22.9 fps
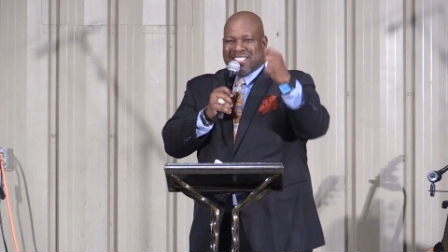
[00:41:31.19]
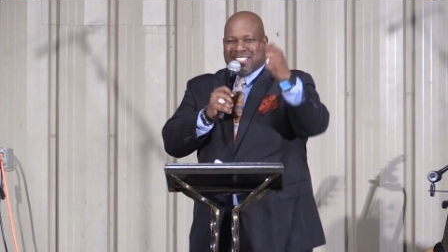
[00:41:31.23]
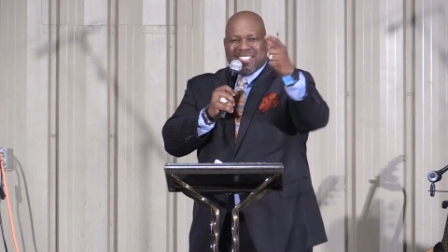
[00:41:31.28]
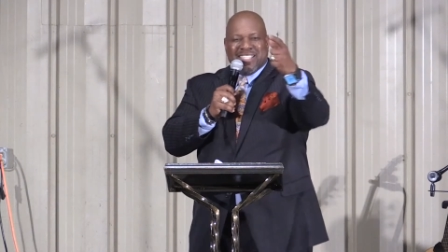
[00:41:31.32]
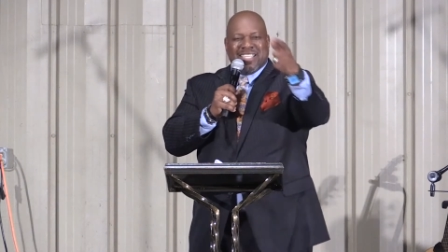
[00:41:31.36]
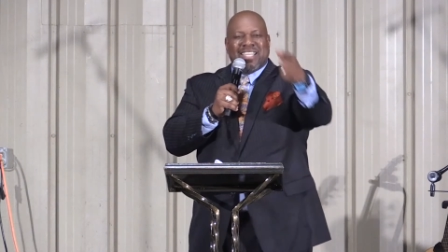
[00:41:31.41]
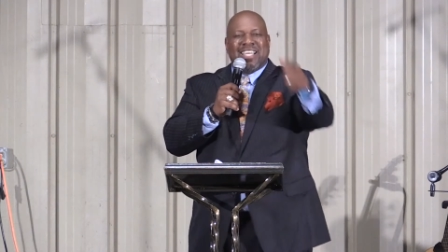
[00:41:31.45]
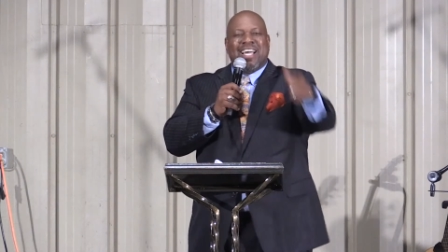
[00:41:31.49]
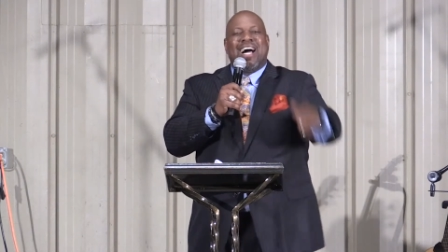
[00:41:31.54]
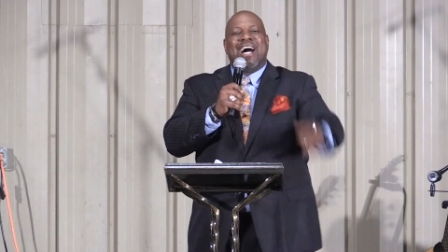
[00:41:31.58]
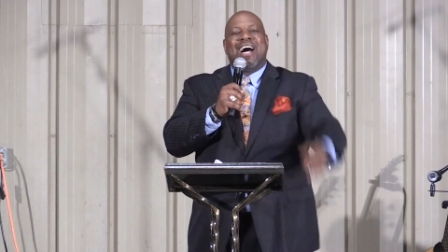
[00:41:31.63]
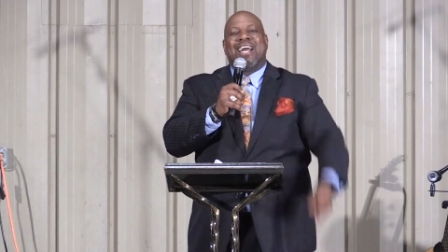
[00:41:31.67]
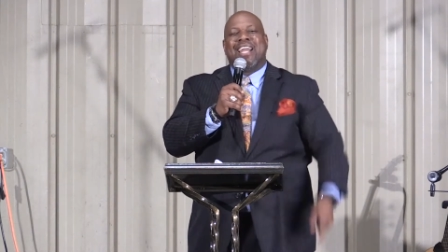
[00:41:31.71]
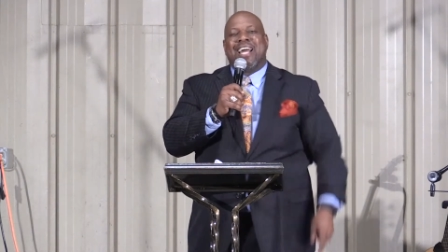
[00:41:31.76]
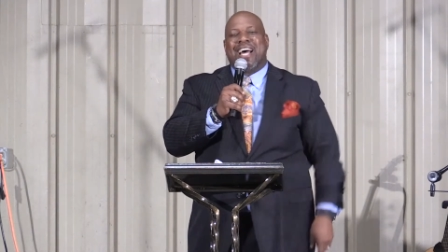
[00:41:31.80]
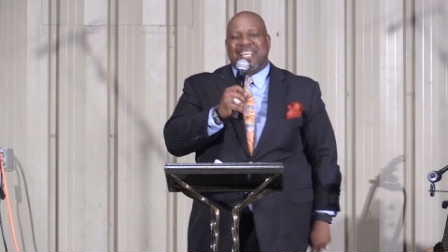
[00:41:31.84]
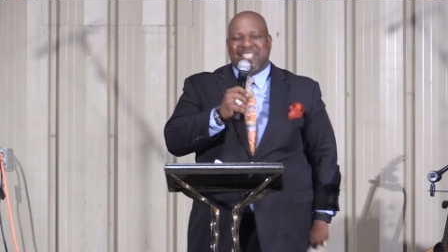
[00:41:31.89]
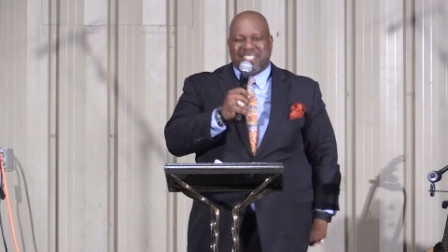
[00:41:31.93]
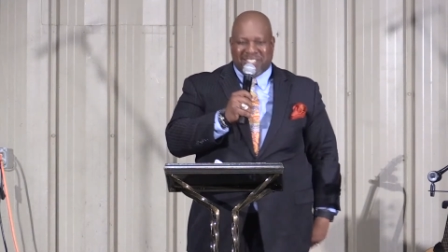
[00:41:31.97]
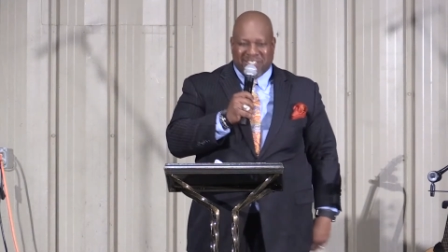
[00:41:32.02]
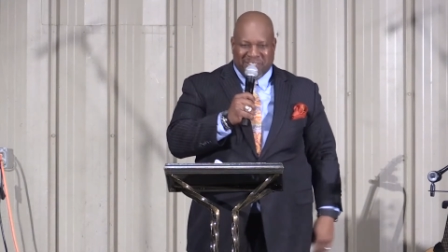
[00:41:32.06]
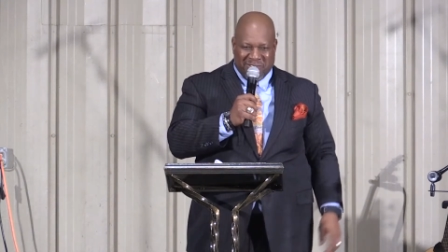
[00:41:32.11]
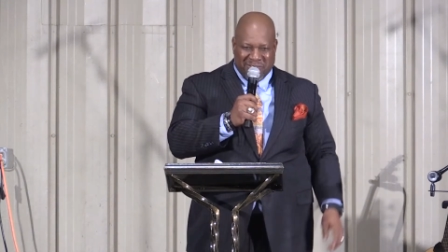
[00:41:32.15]
Because the
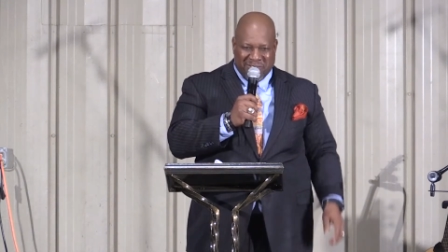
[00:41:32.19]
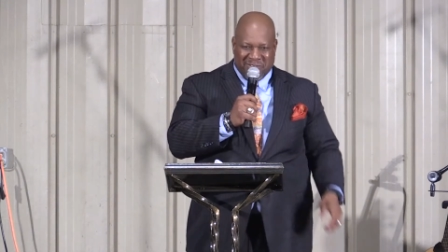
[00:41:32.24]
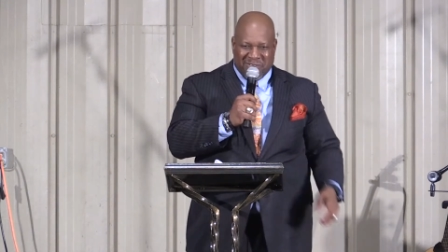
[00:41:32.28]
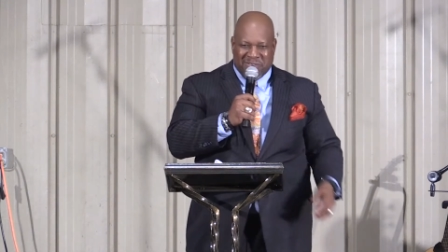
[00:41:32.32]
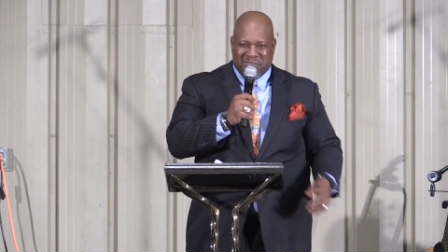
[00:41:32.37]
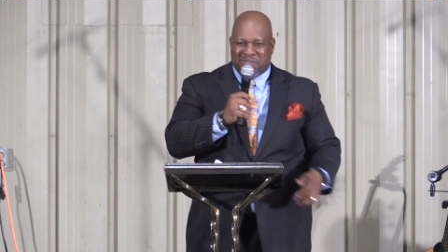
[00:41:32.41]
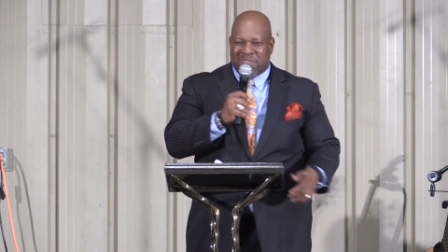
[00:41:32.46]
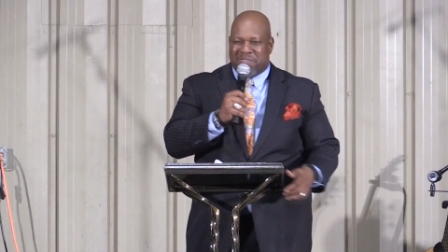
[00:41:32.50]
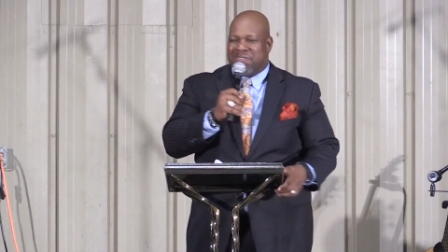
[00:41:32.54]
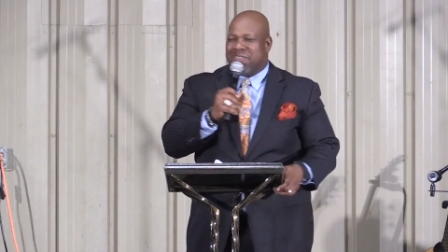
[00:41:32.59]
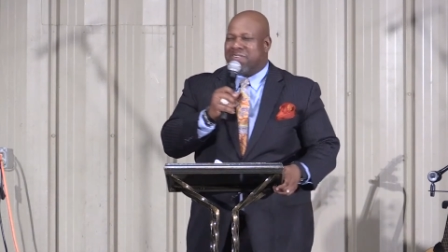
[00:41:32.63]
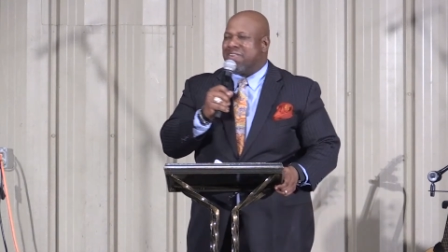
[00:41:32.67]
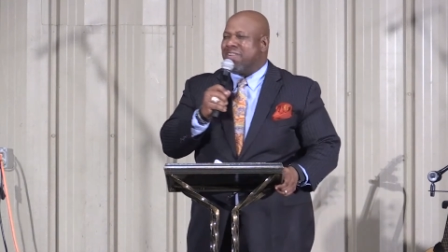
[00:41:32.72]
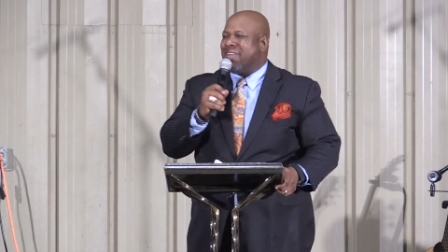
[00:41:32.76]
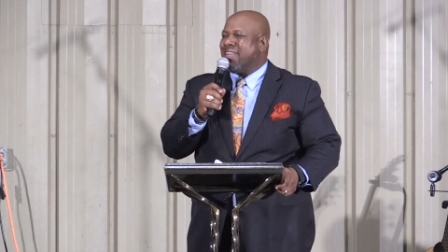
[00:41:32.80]
God I serve